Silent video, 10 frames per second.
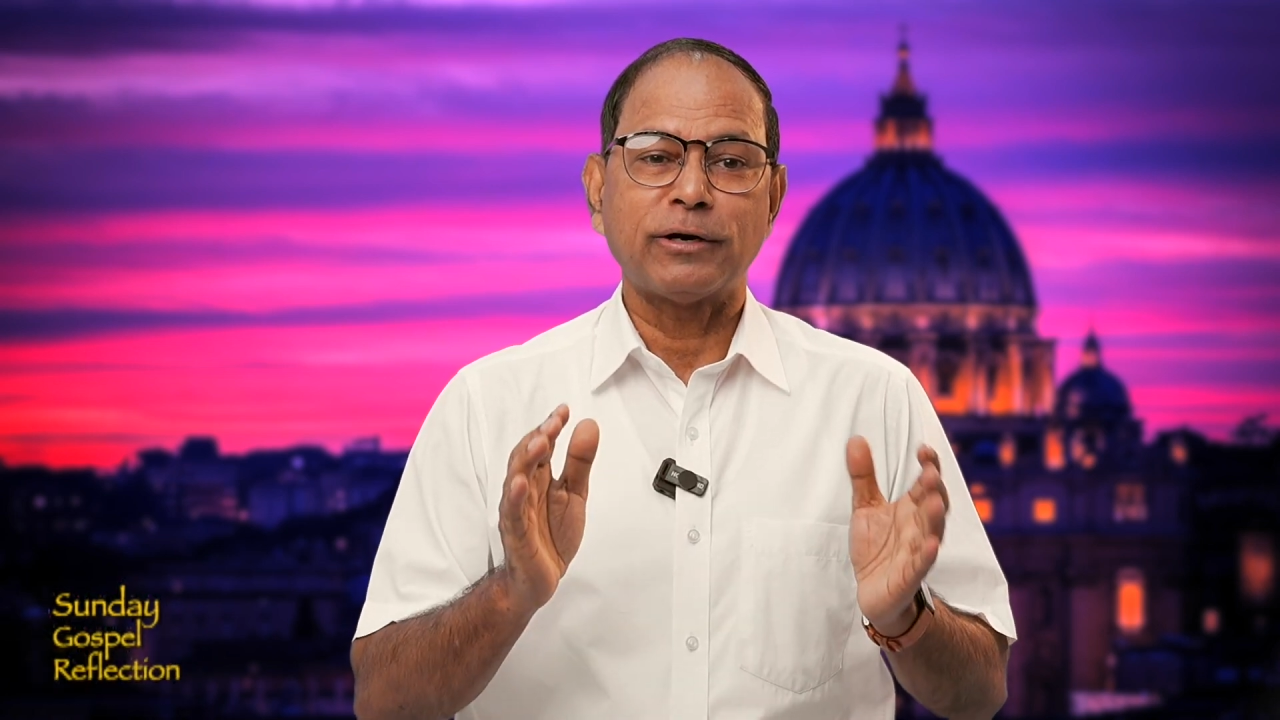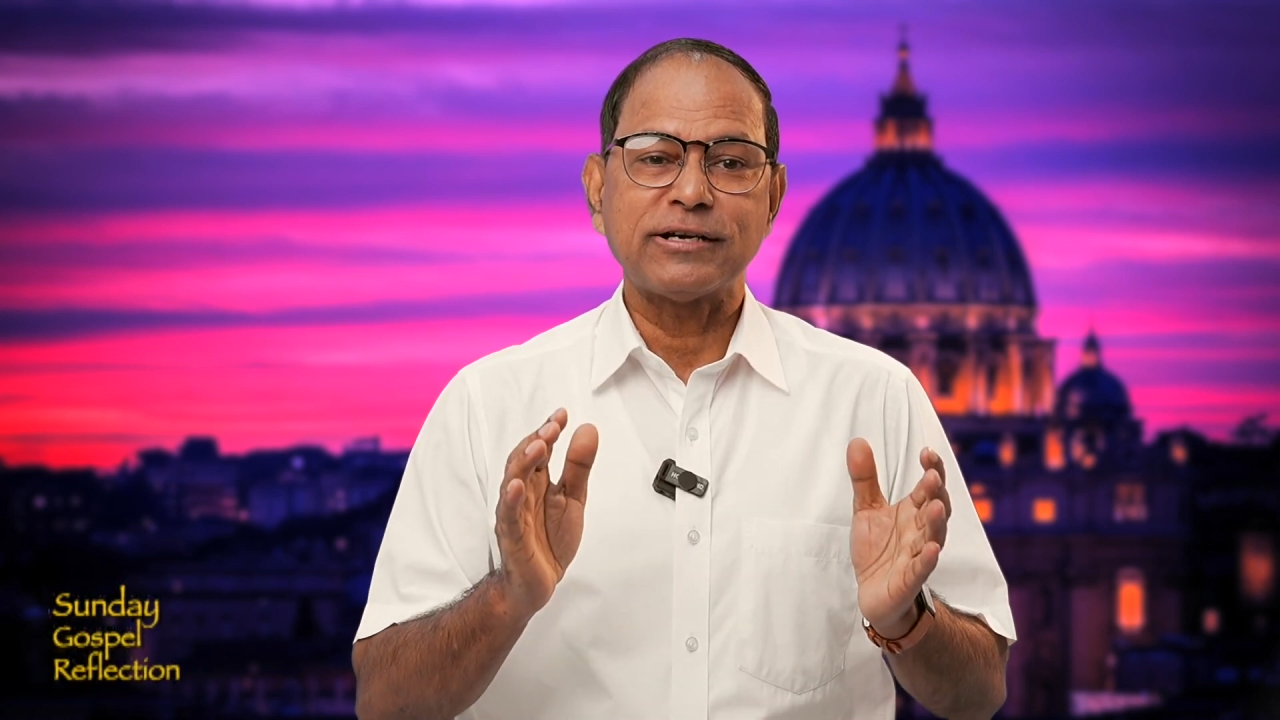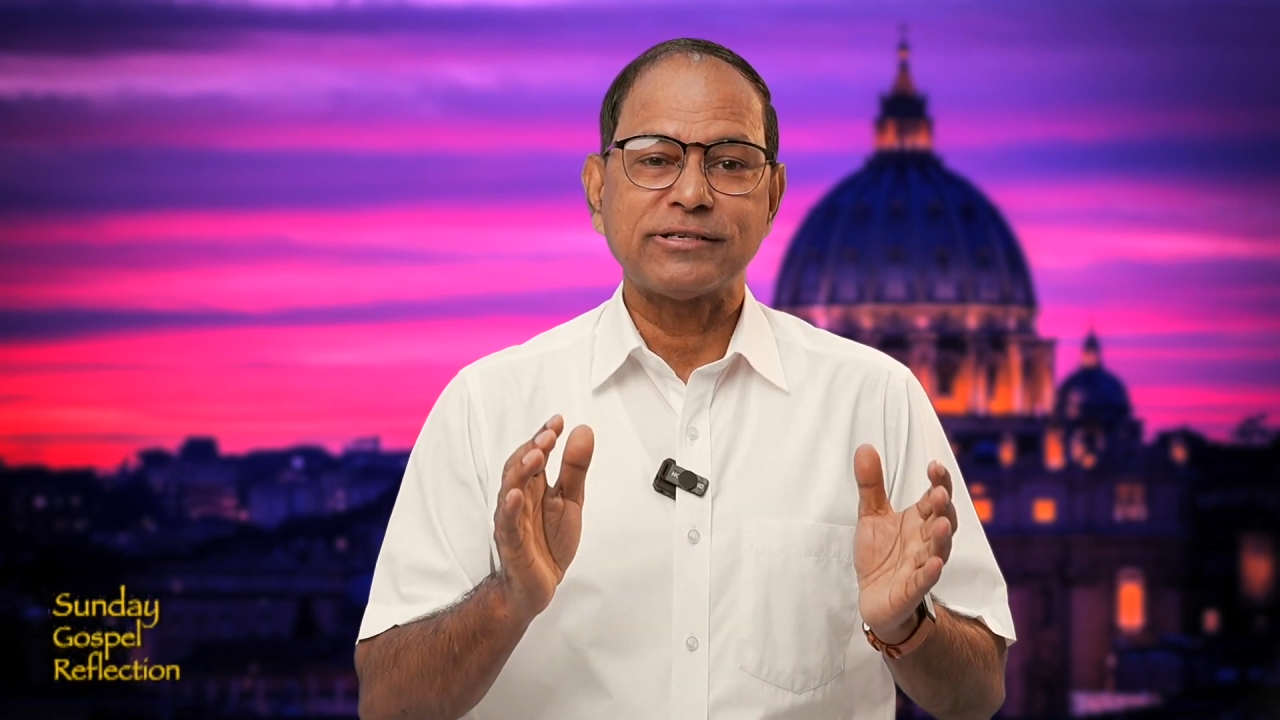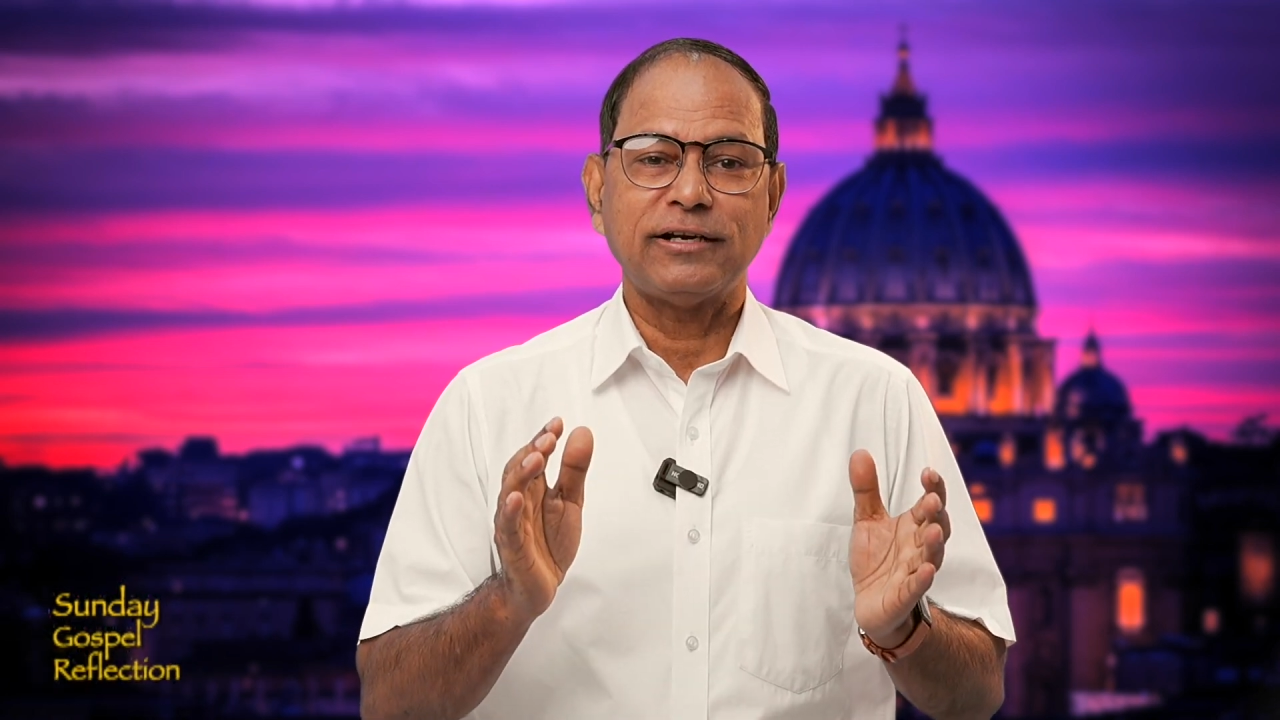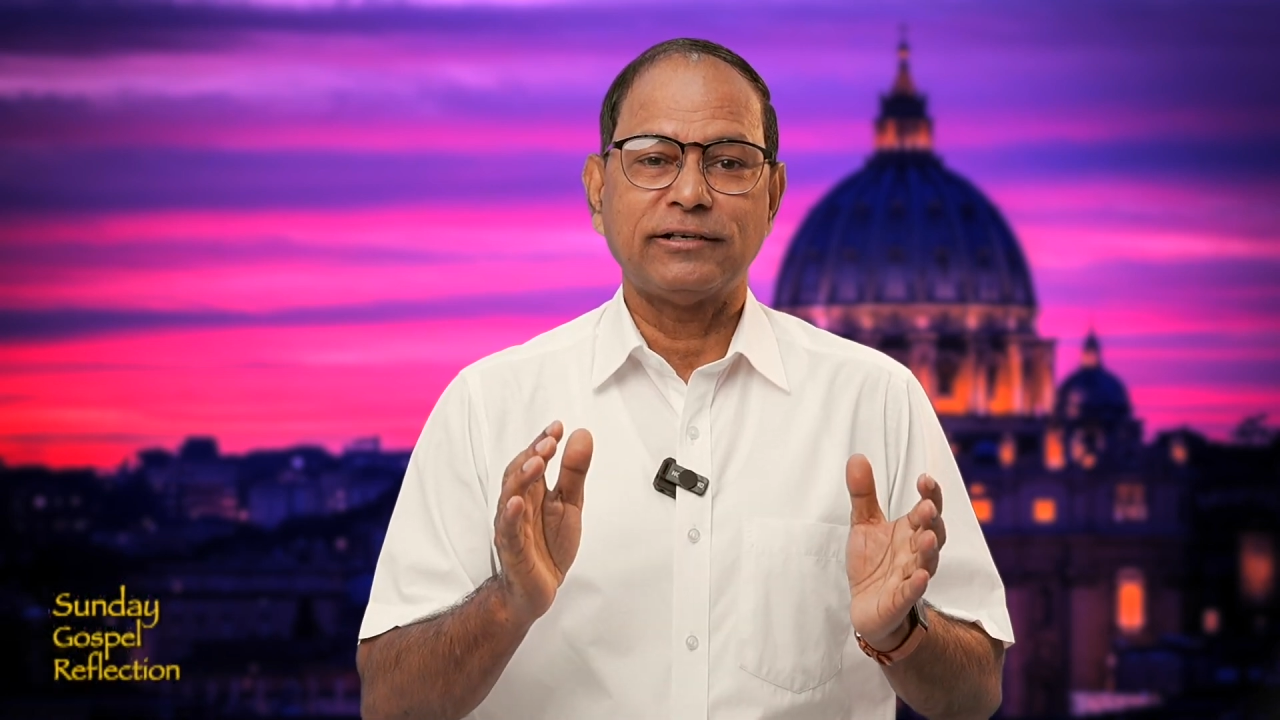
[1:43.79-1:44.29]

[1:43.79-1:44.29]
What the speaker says: personal